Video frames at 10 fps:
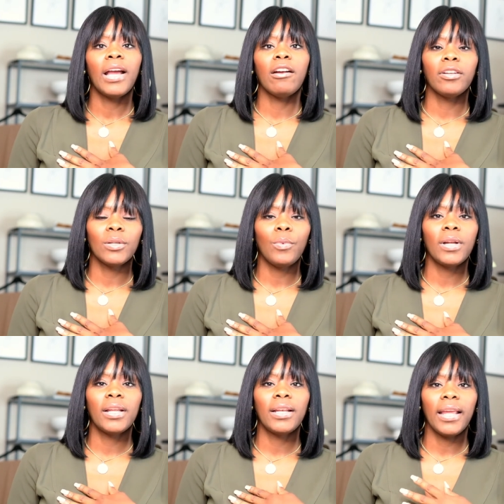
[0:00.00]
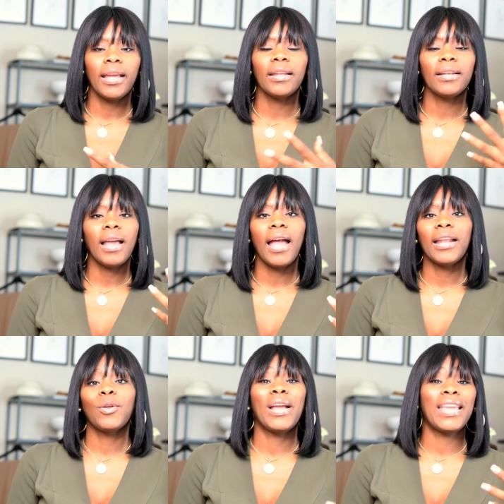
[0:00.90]
I really want it and
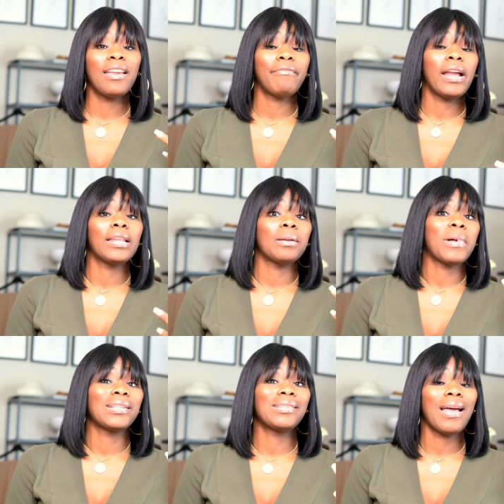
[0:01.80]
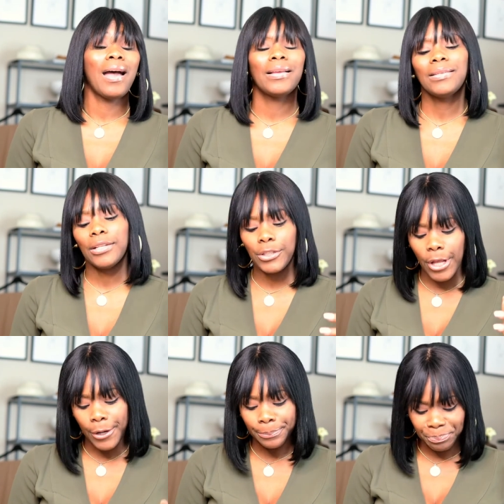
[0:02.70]
I know I can't find it in my size.
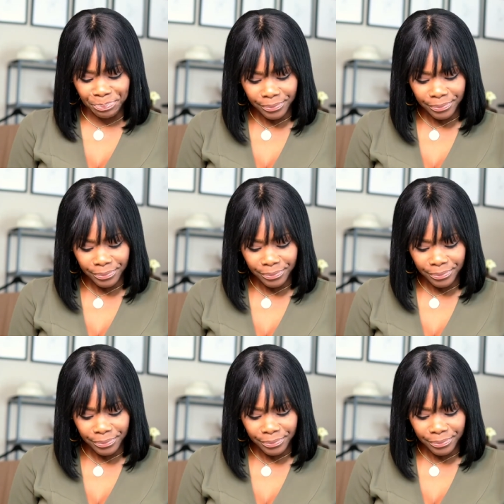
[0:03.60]
So